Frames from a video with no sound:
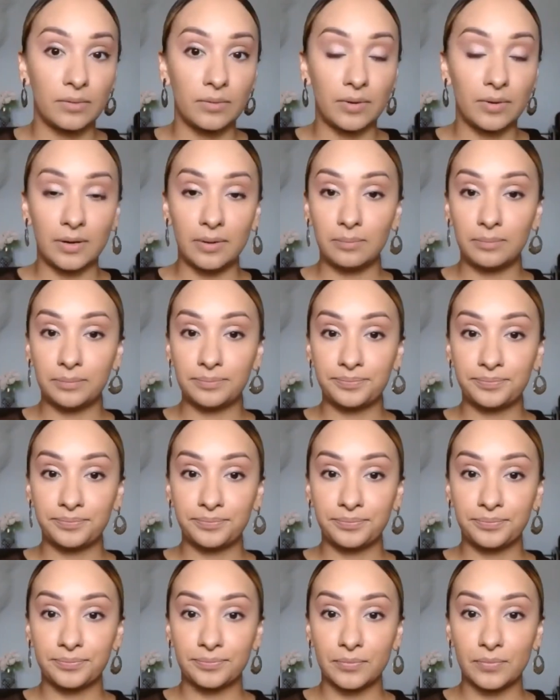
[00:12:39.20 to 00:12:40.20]
Okay.
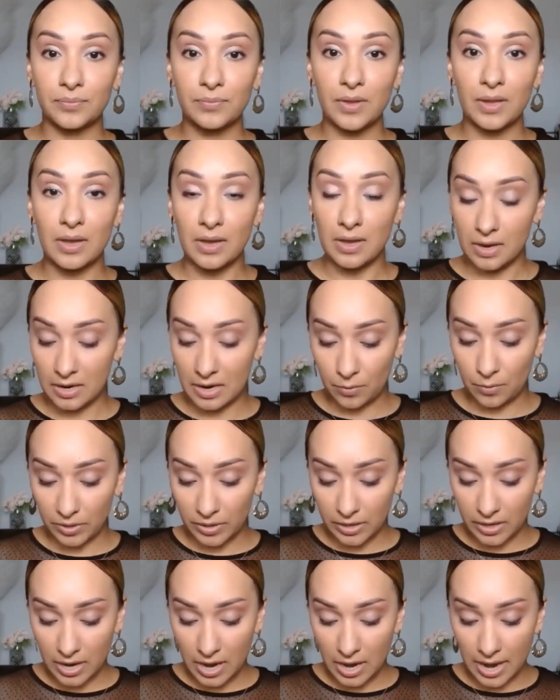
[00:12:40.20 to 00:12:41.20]
Now we're
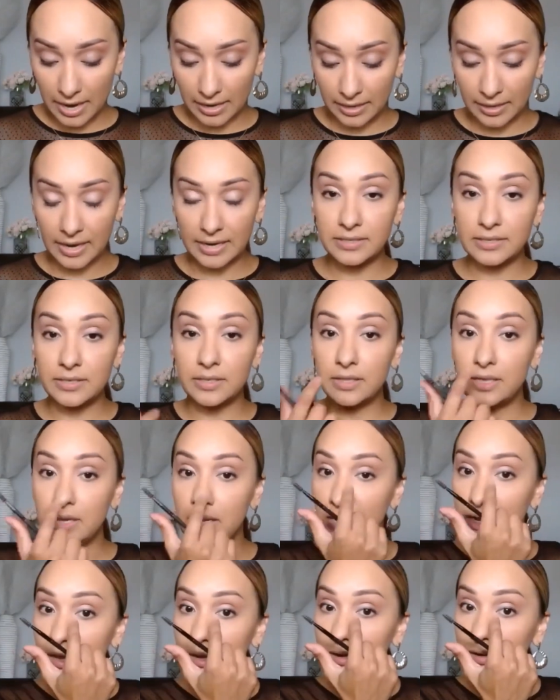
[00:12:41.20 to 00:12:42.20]
going to highlight the
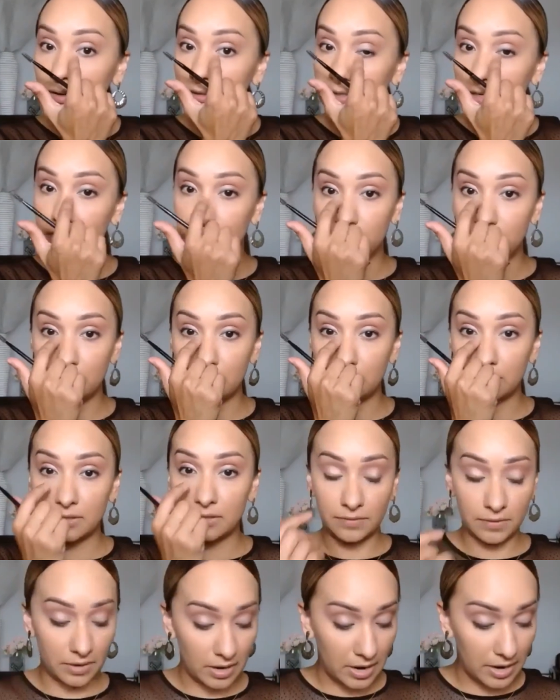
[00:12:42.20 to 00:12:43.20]
inner tear ducts
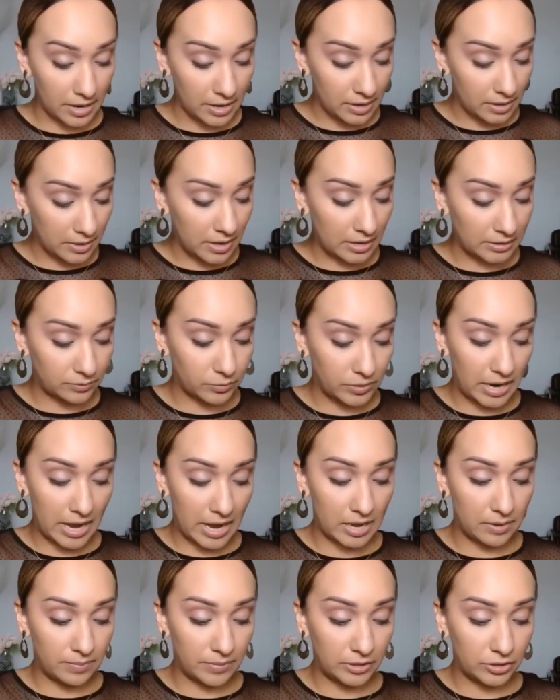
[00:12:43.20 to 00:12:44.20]
of our eye, and that's what I
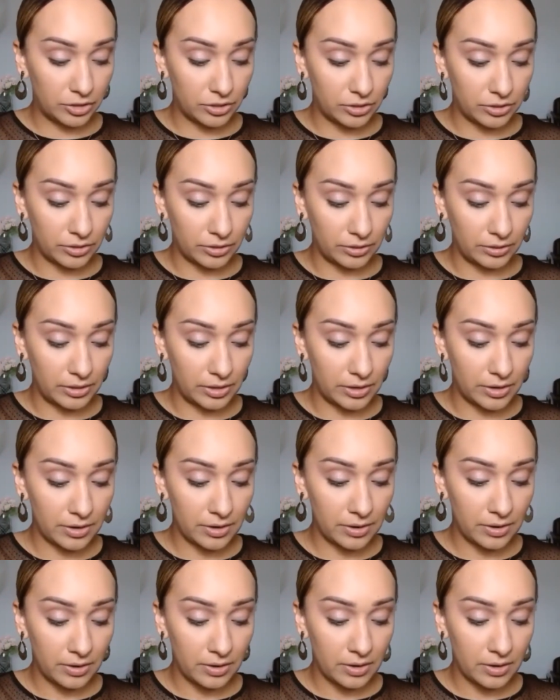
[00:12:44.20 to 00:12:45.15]
had mentioned earlier.